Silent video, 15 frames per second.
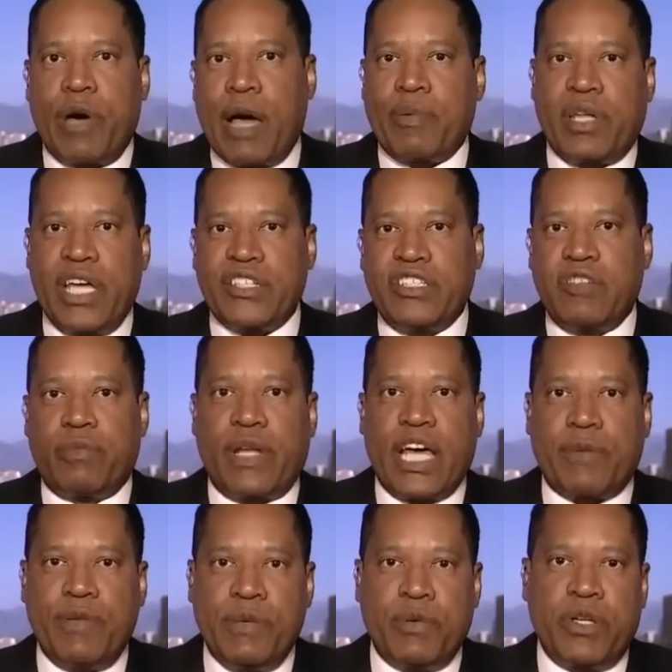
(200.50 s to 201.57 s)
population of
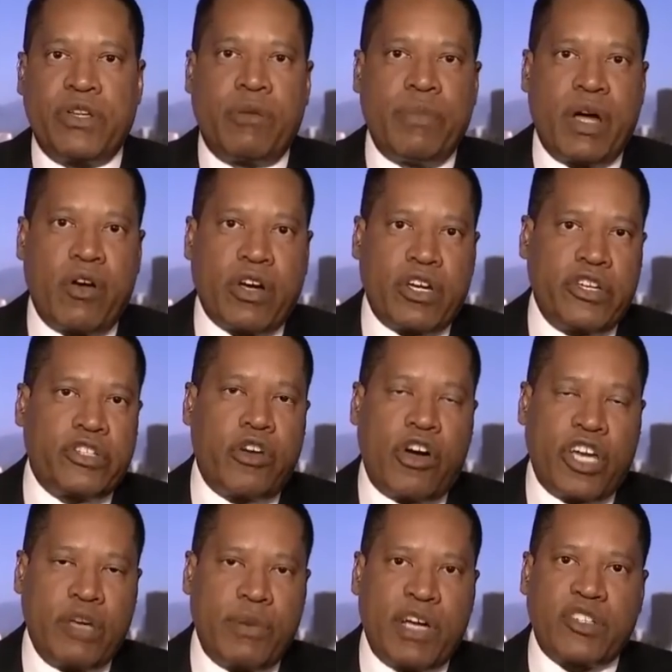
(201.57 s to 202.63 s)
black people in America, you're
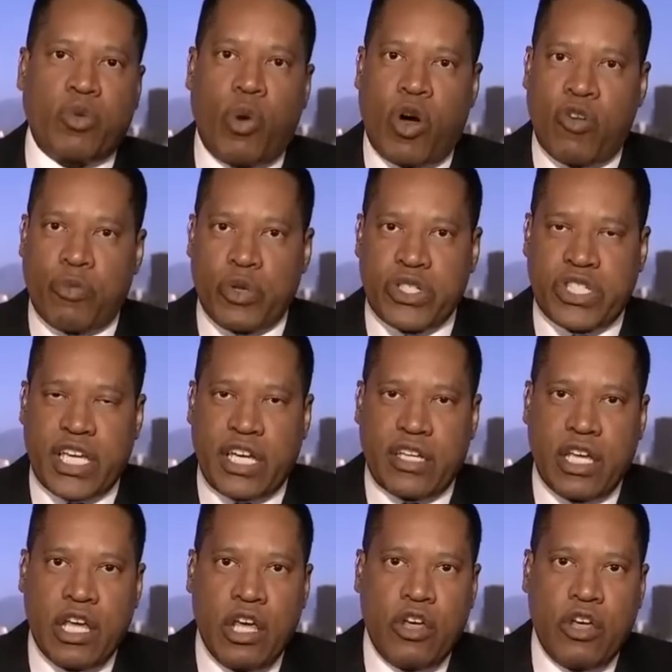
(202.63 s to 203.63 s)
talking about 12%.